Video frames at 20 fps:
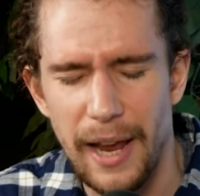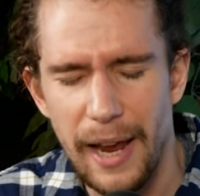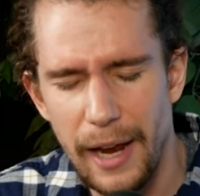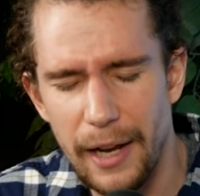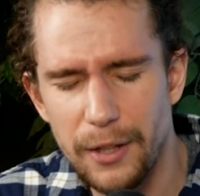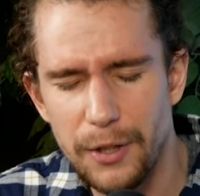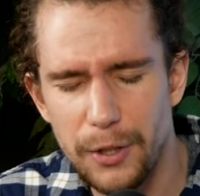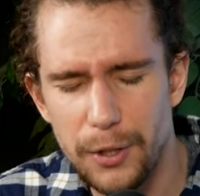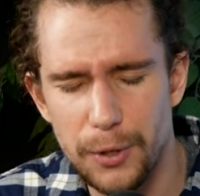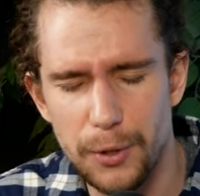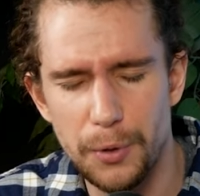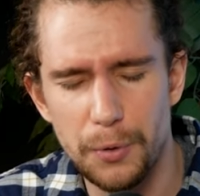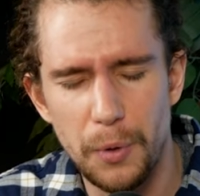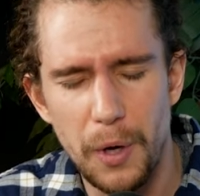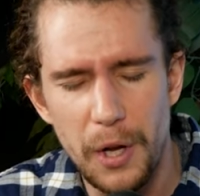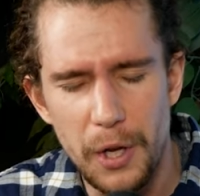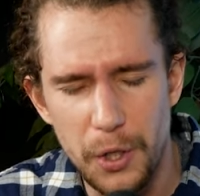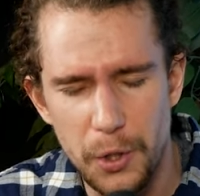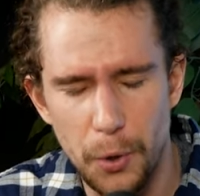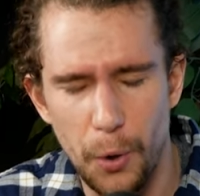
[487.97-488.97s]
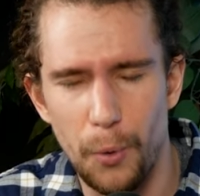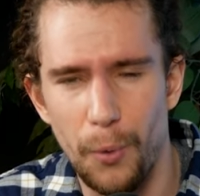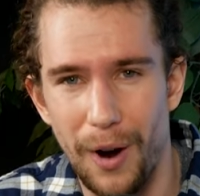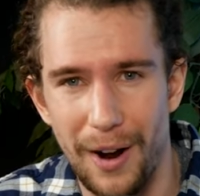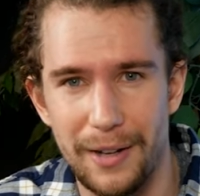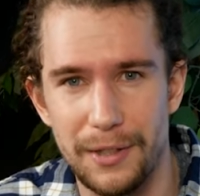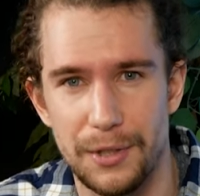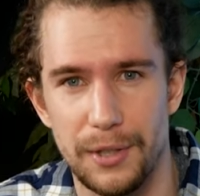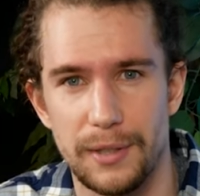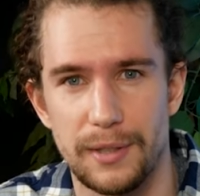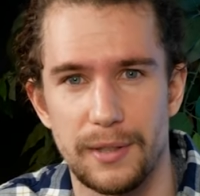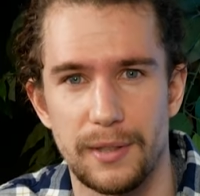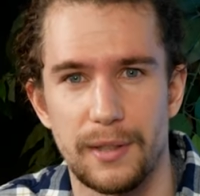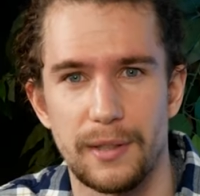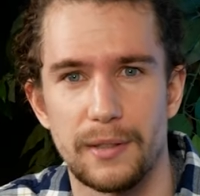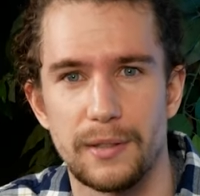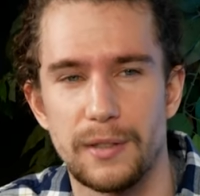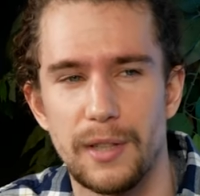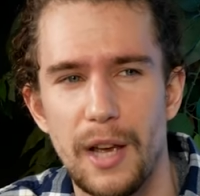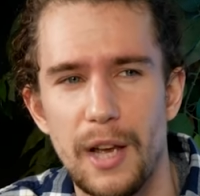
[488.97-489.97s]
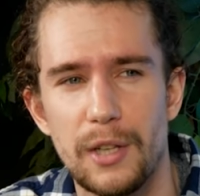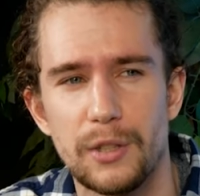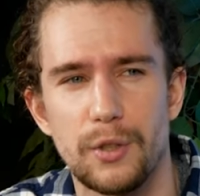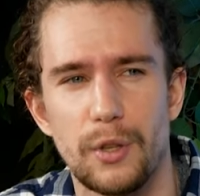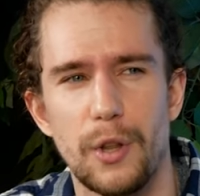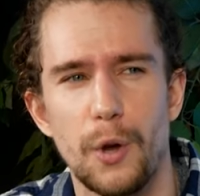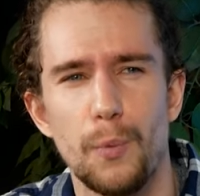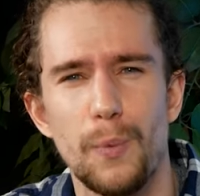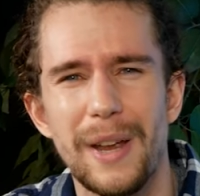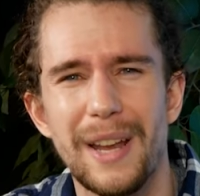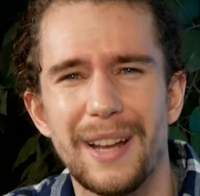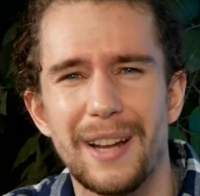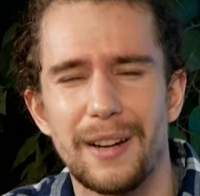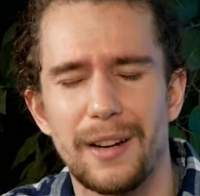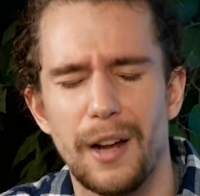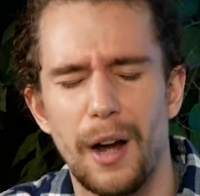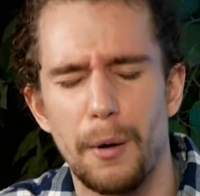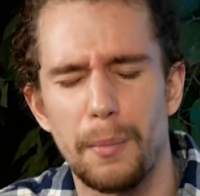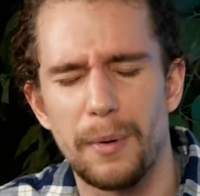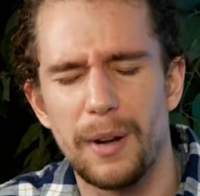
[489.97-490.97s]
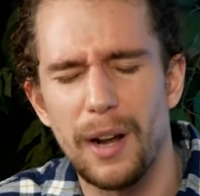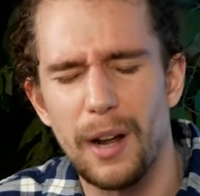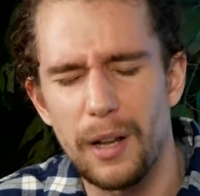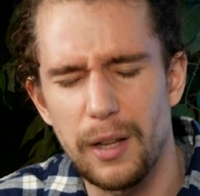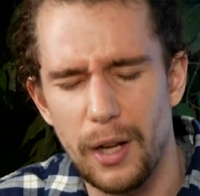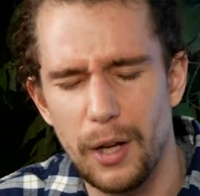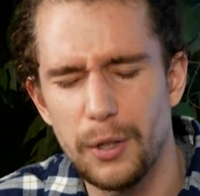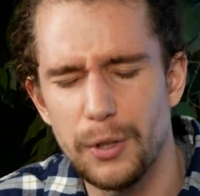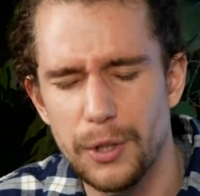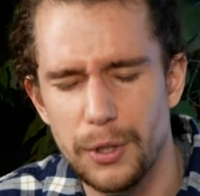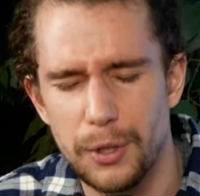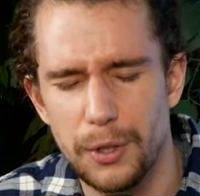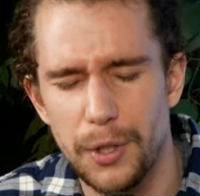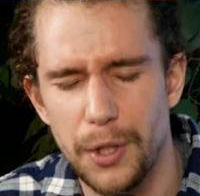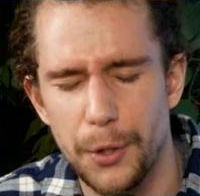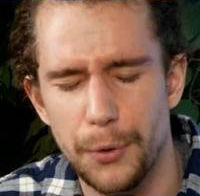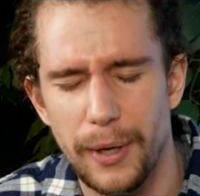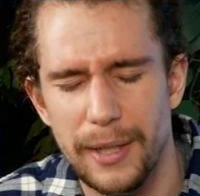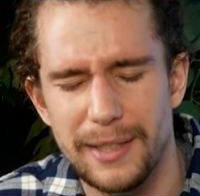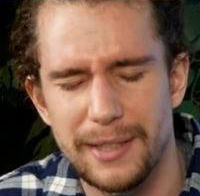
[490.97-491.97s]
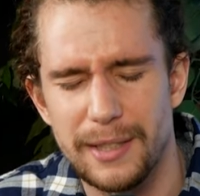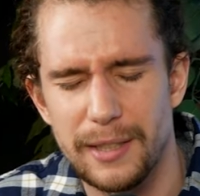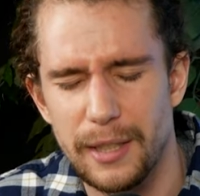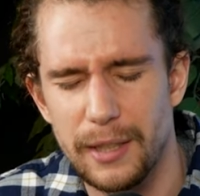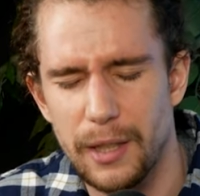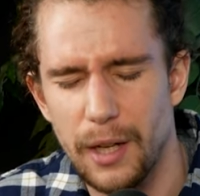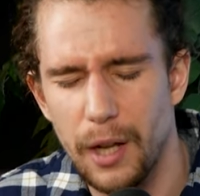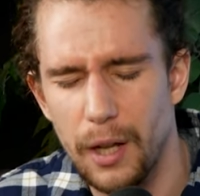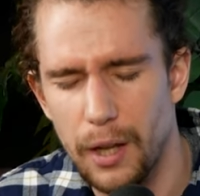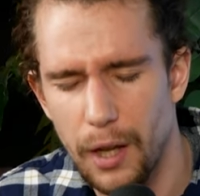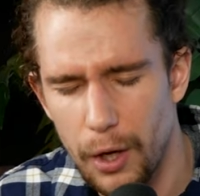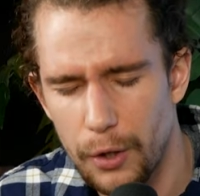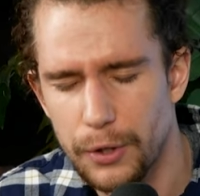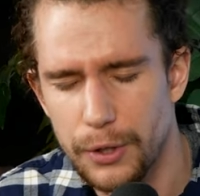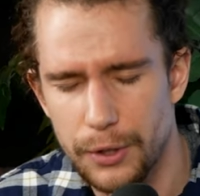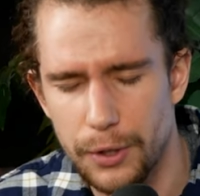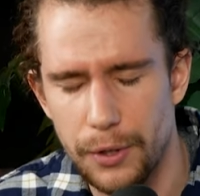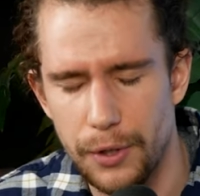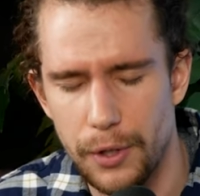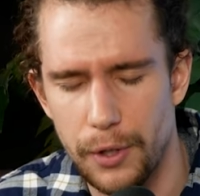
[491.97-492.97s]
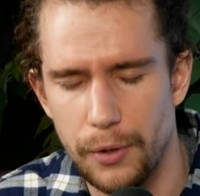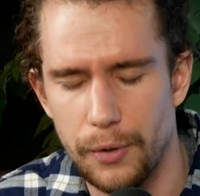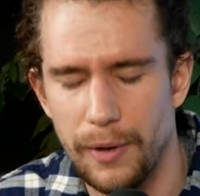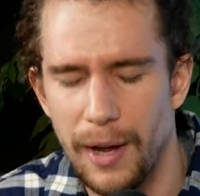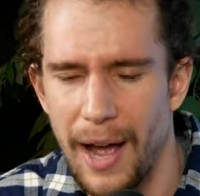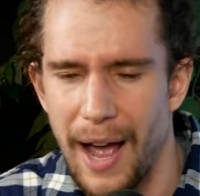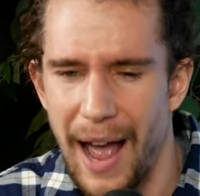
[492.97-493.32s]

into your righteousness so that we can come close to you and sit close to you